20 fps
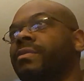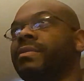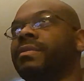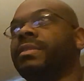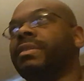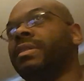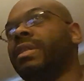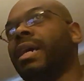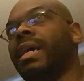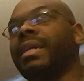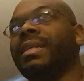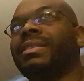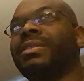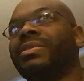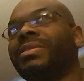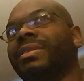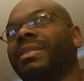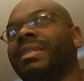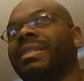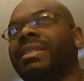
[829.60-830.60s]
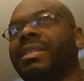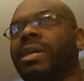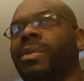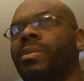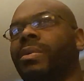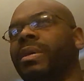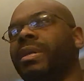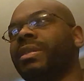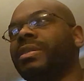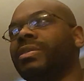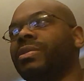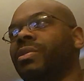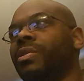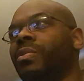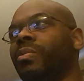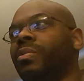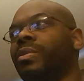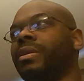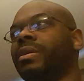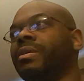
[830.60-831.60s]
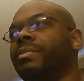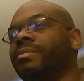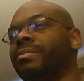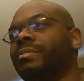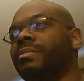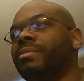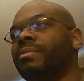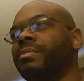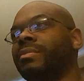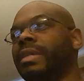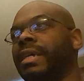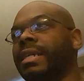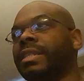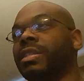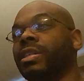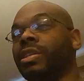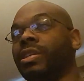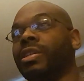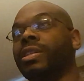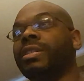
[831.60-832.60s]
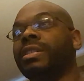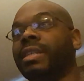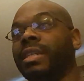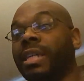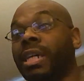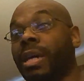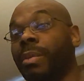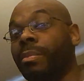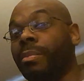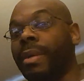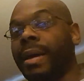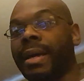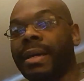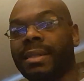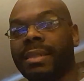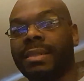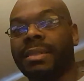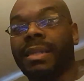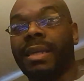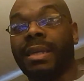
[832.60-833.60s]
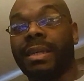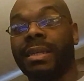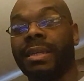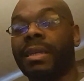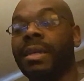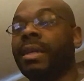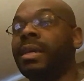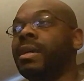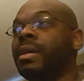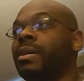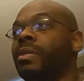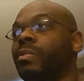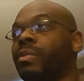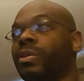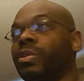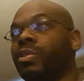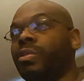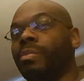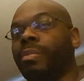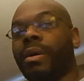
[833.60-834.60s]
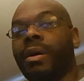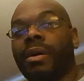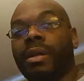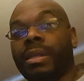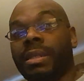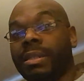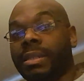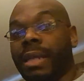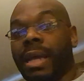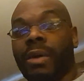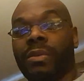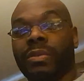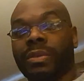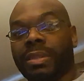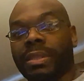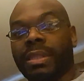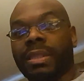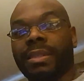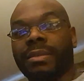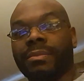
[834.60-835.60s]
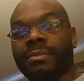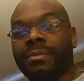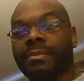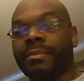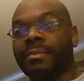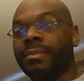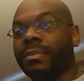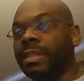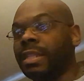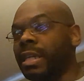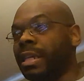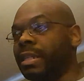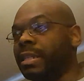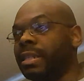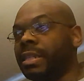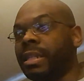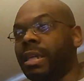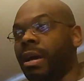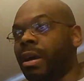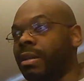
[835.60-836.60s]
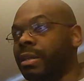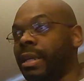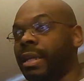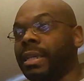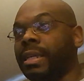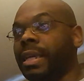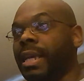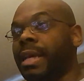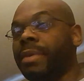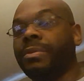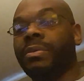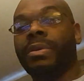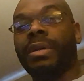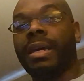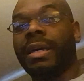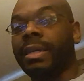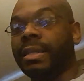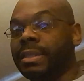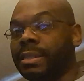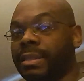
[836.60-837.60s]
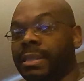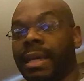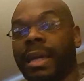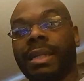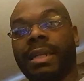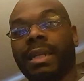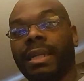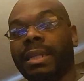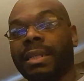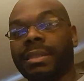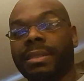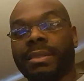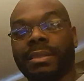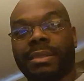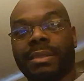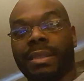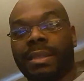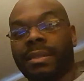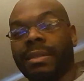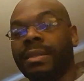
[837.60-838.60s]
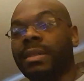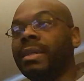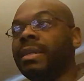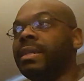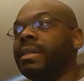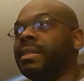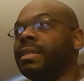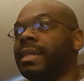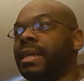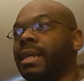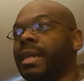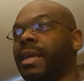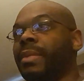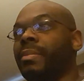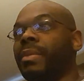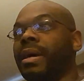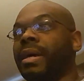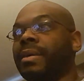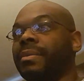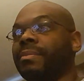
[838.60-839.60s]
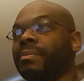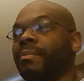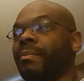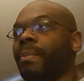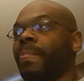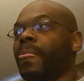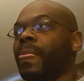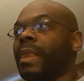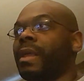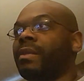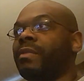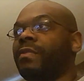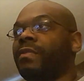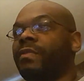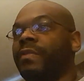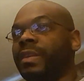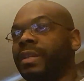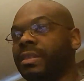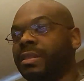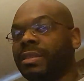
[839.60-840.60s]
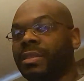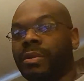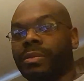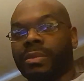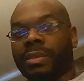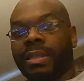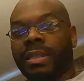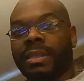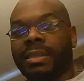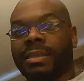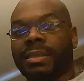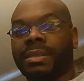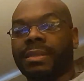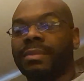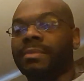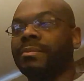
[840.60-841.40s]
of, I guess you said double-edged sword, where it's a good thing, because back in the day, when you bought it, that was it. That game you got, you just got the glitches now. Then they might fix those glitches,